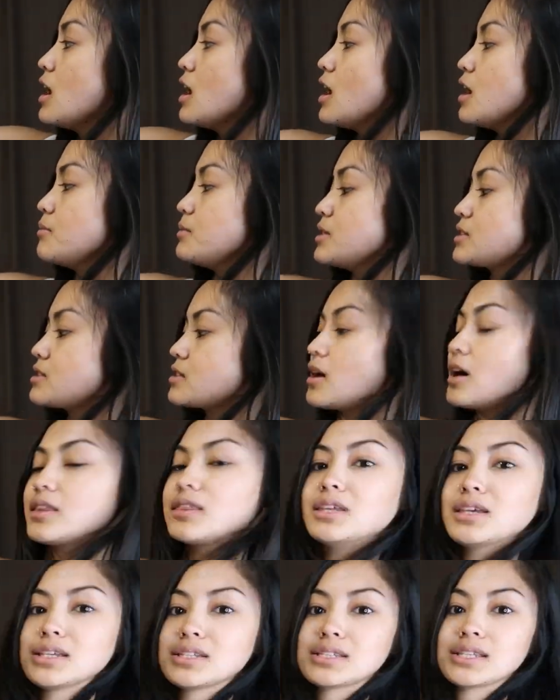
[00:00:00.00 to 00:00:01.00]
Um, it's
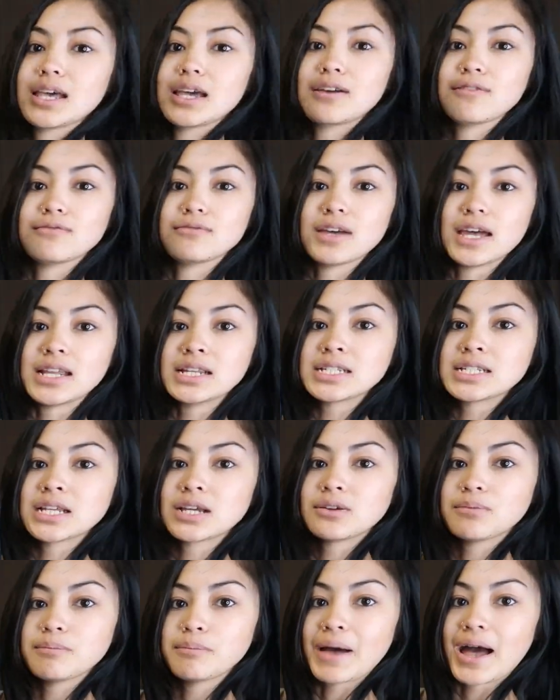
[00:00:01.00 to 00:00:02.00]
got this like
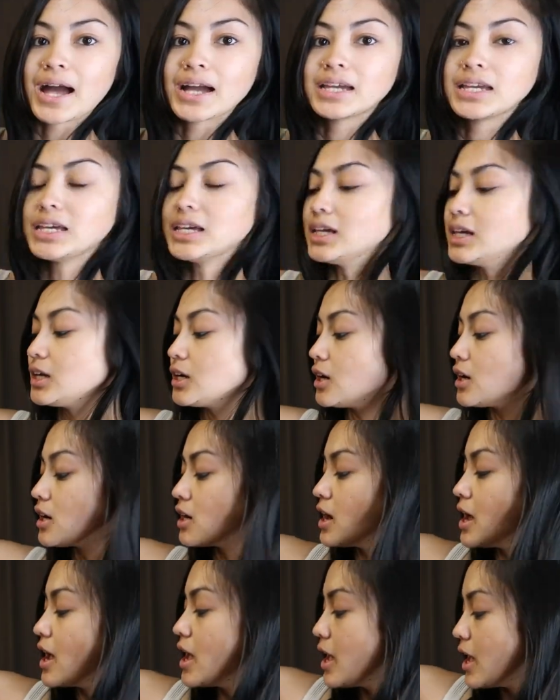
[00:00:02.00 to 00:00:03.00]
vent back
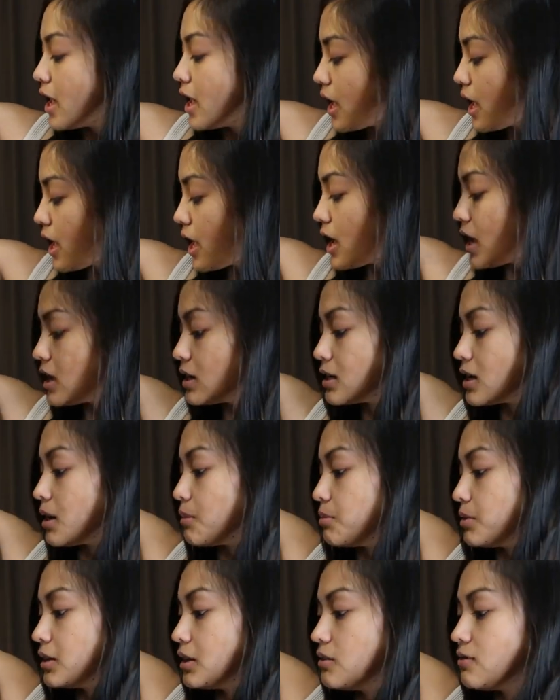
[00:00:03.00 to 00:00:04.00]
here and I
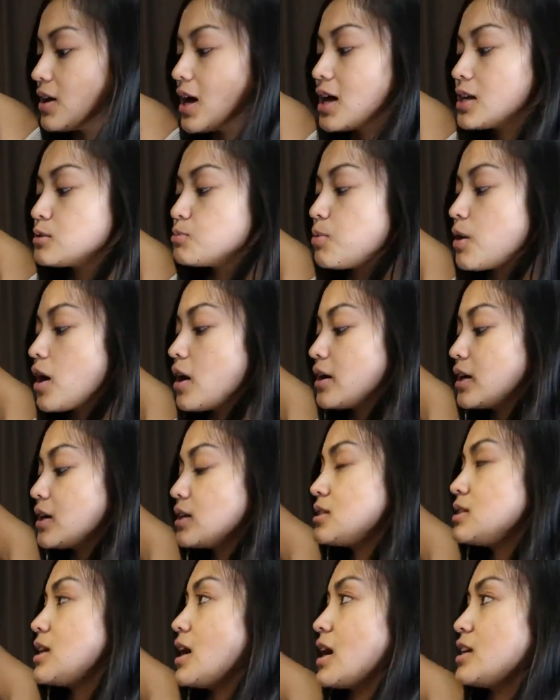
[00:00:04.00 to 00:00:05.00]
believe it has
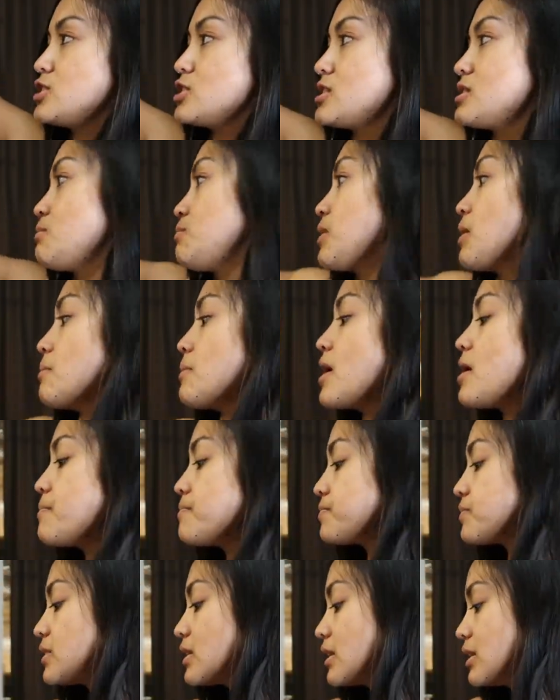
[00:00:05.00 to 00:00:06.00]
pockets. Yeah, I just zipped them
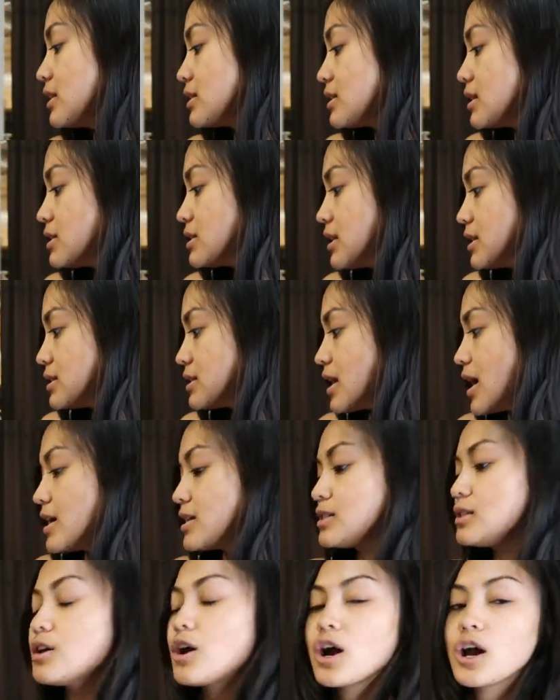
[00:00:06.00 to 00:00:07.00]
up. This is a
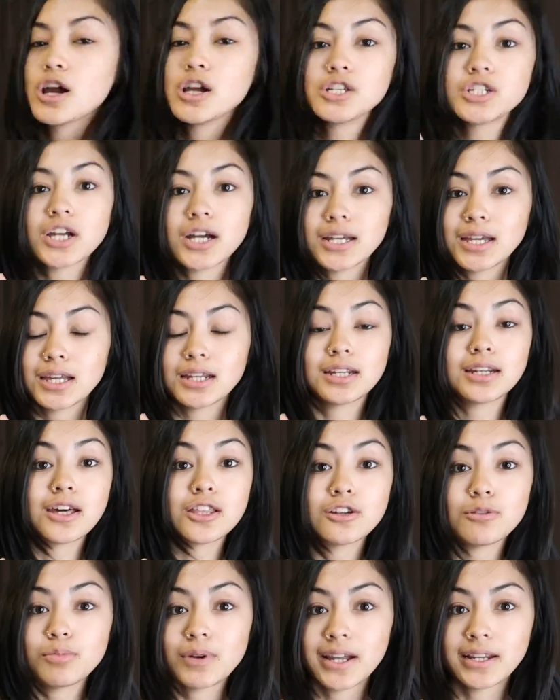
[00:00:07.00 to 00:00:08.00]
size large, again
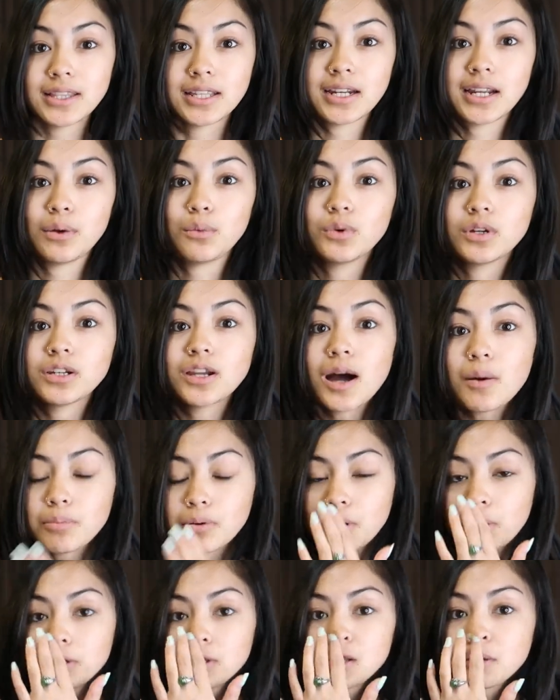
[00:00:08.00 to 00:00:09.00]
another brand that I would not
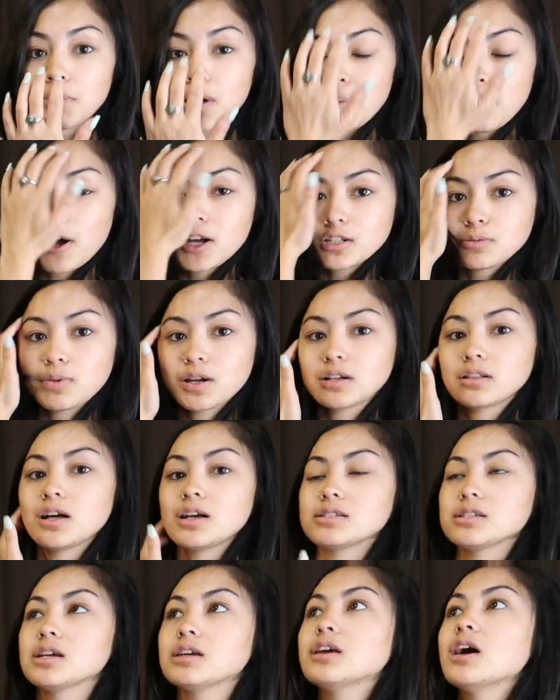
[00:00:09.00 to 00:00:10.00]
post in my Poshmark
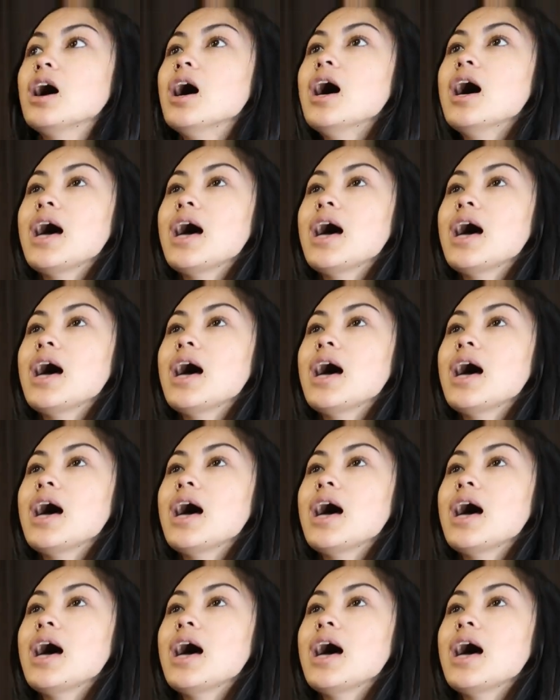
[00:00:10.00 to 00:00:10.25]
closet.